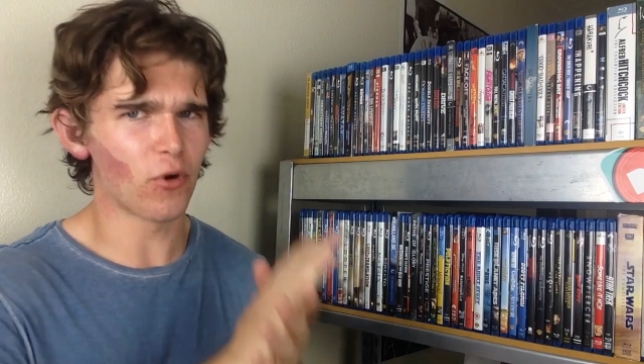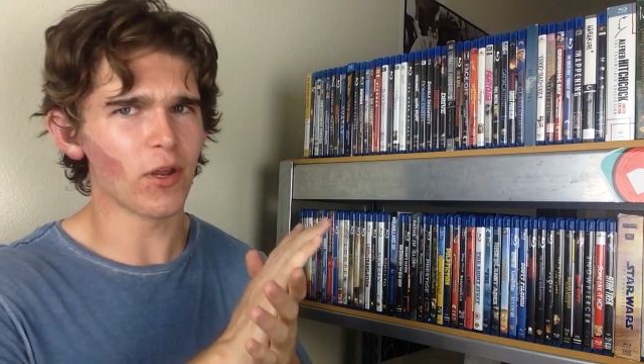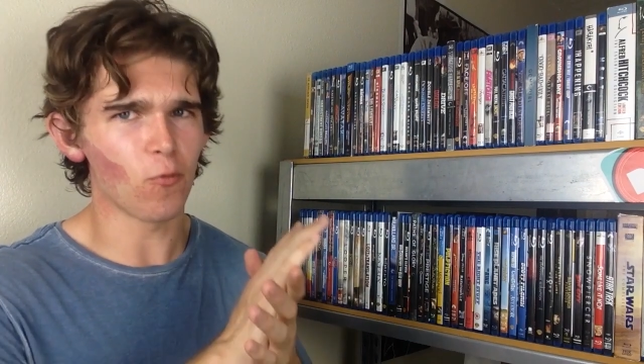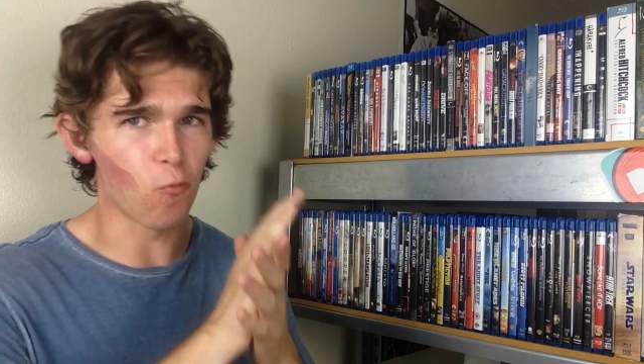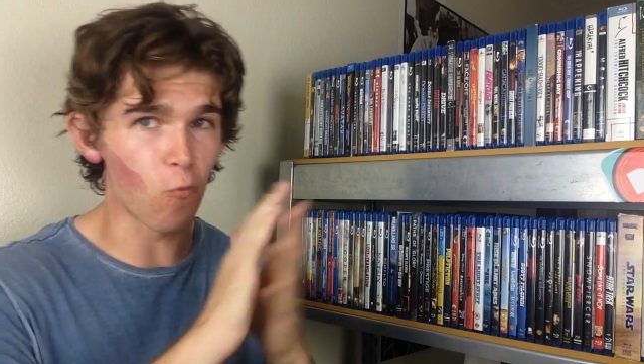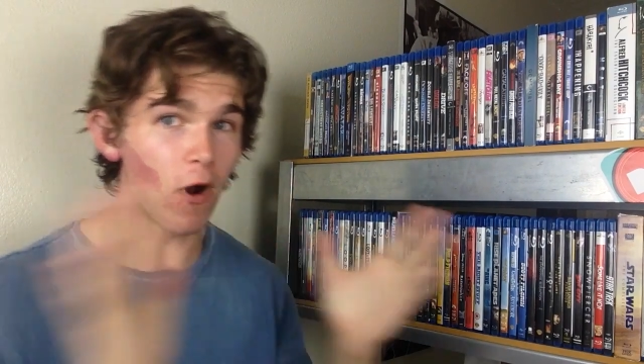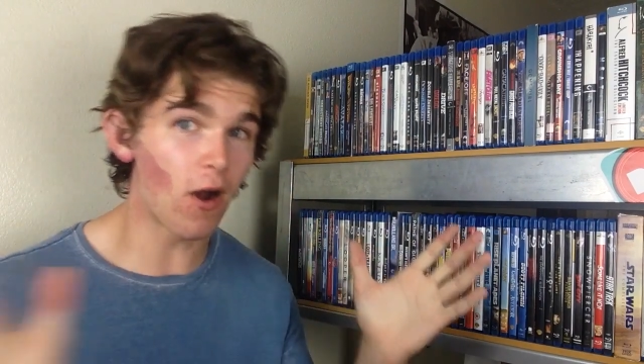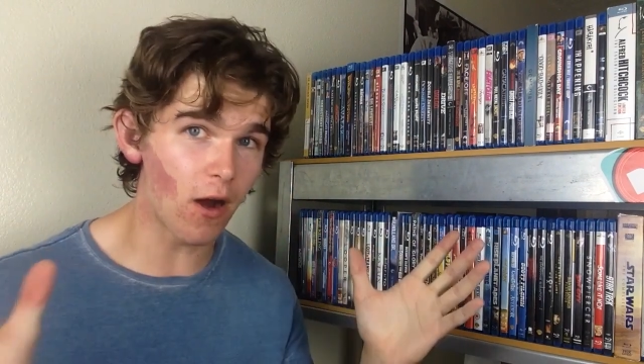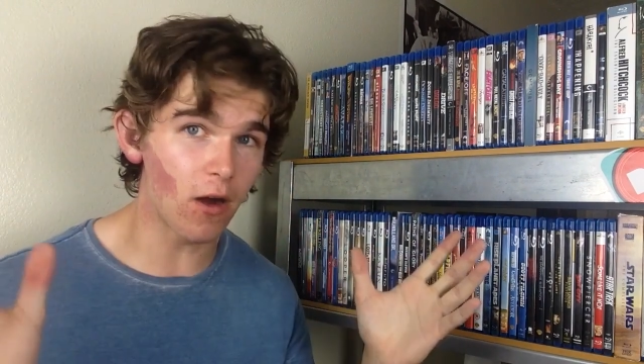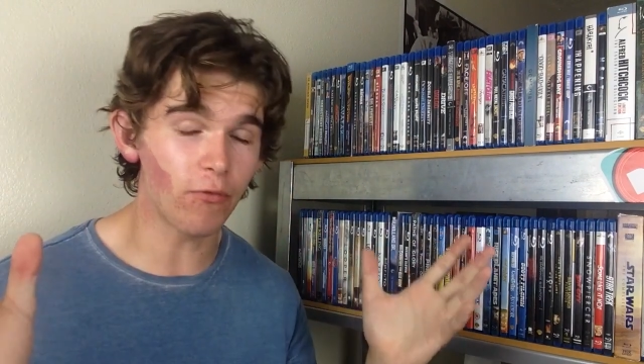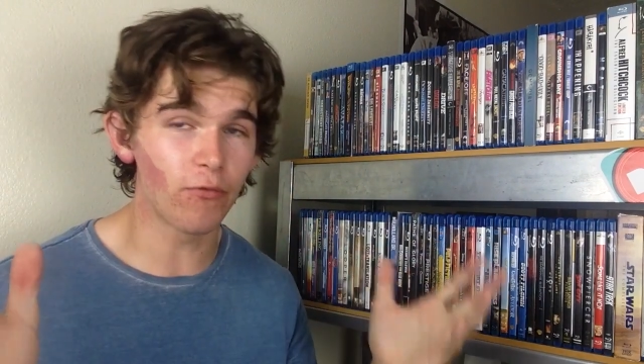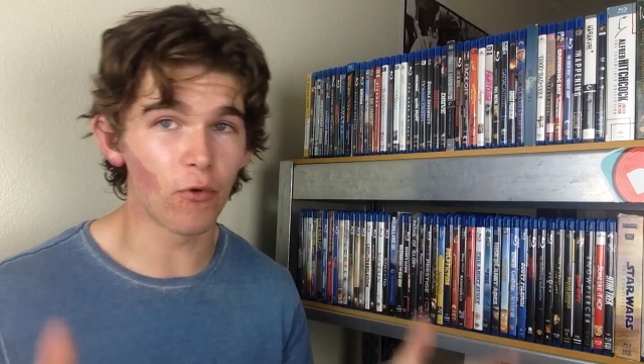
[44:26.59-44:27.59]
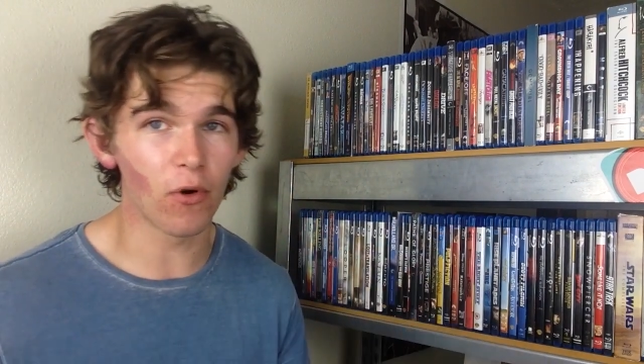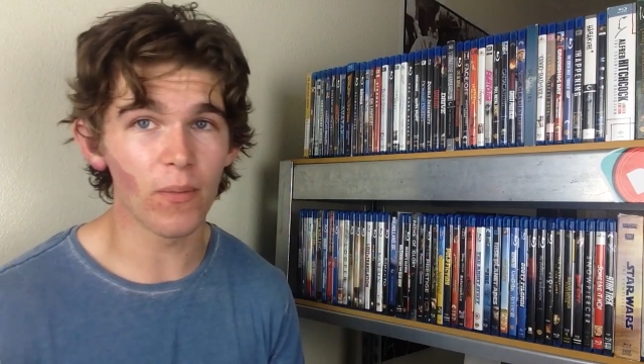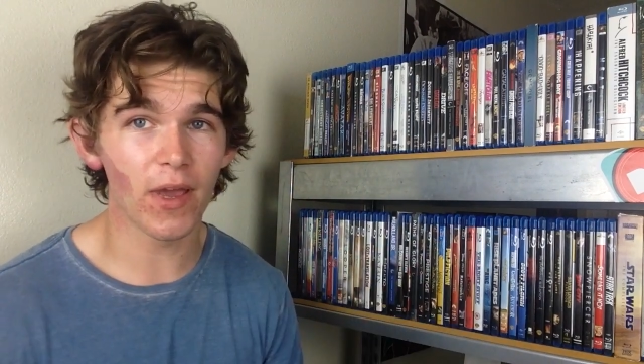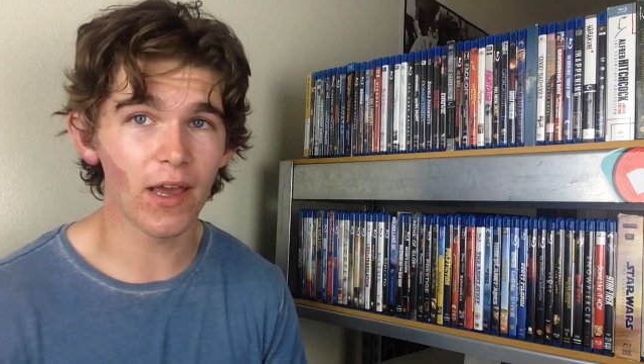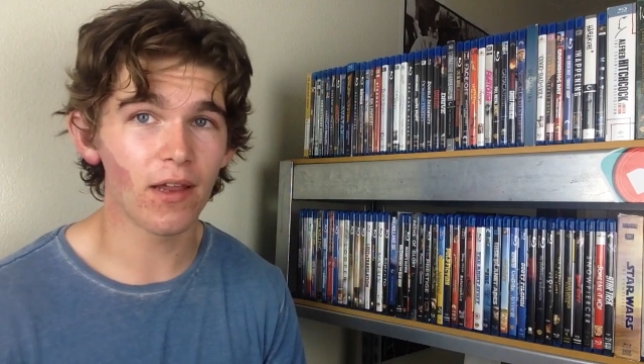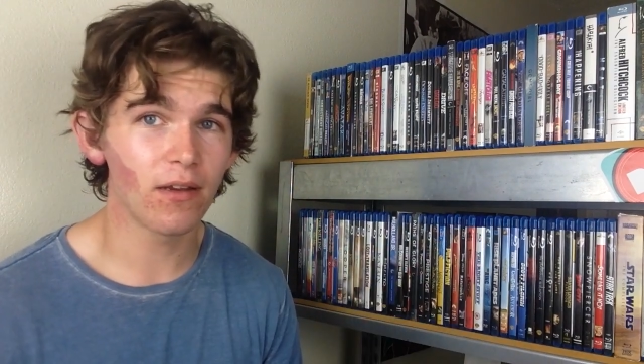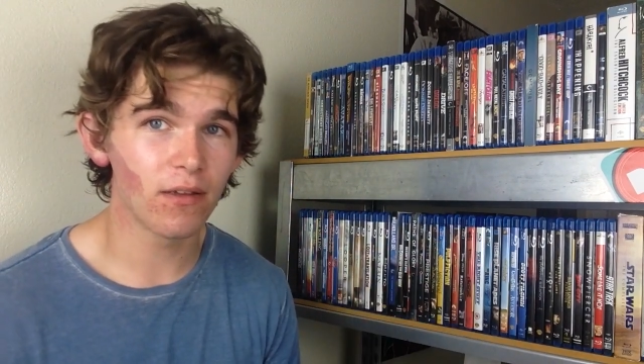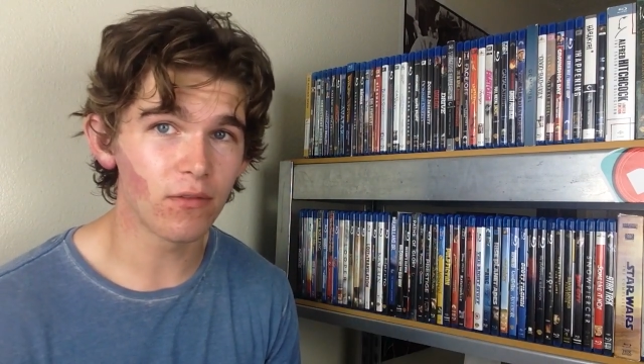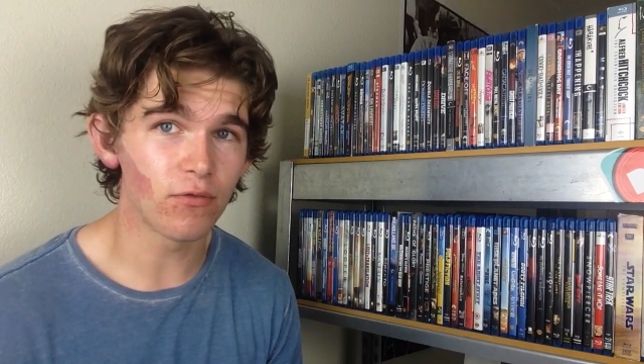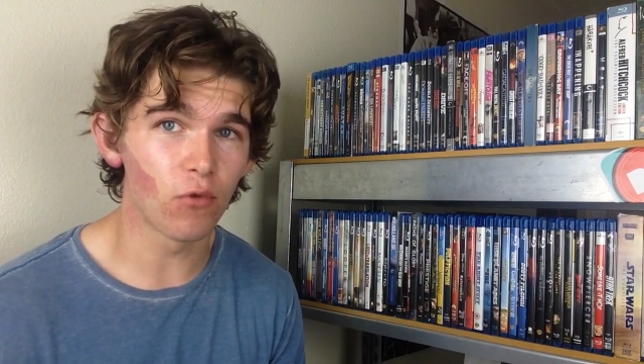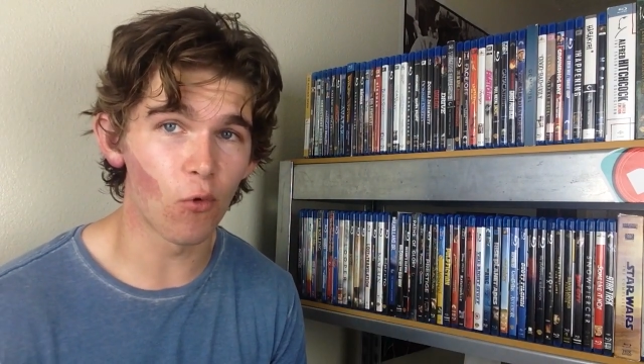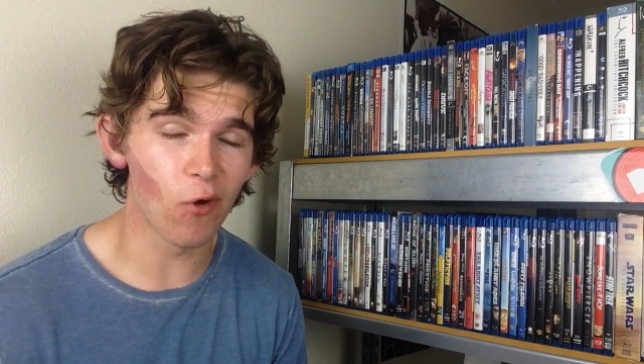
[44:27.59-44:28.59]
raw format,
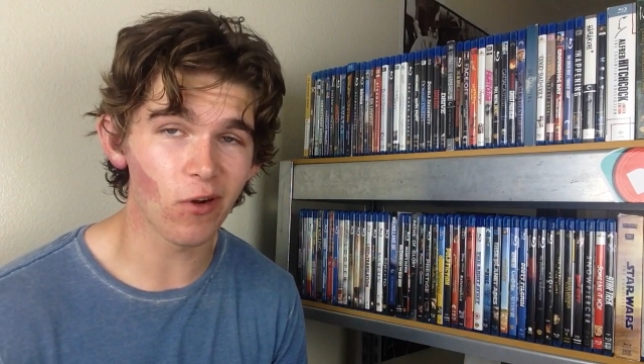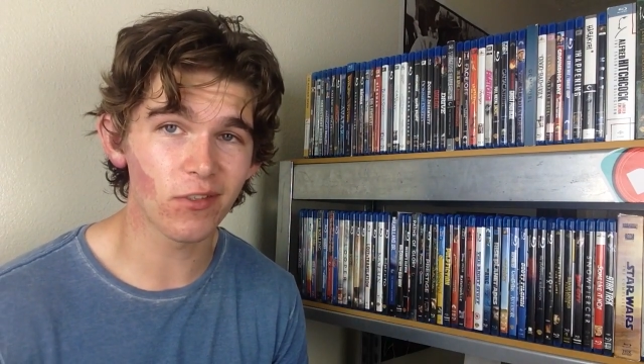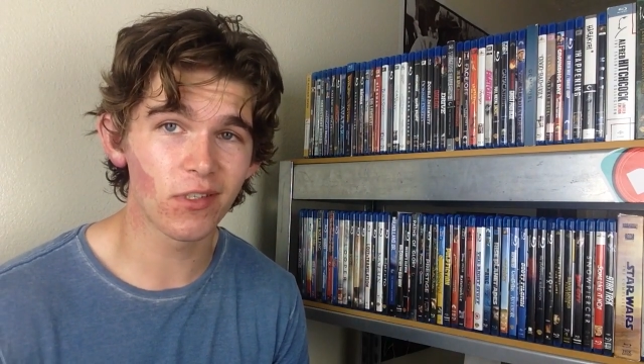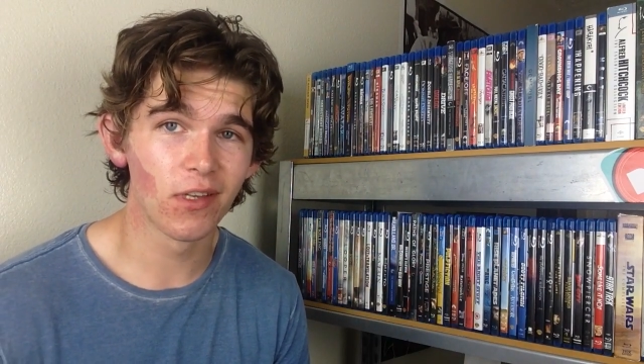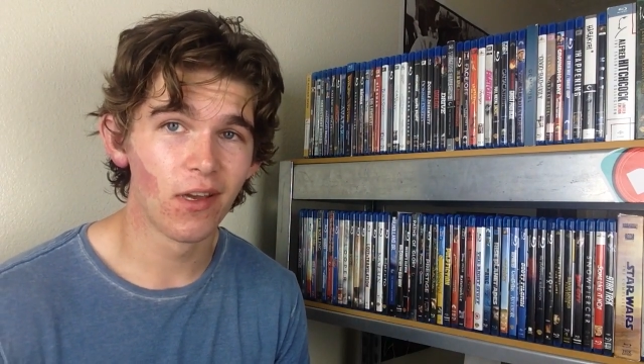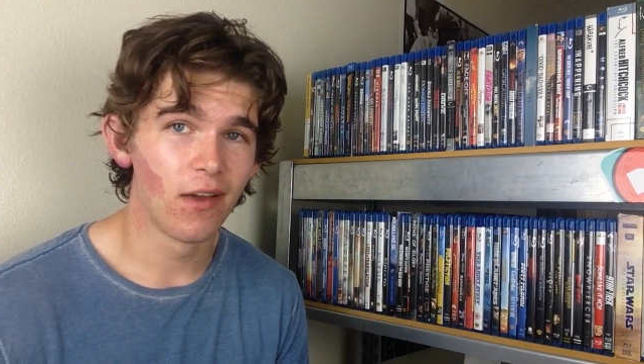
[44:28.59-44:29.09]
of course.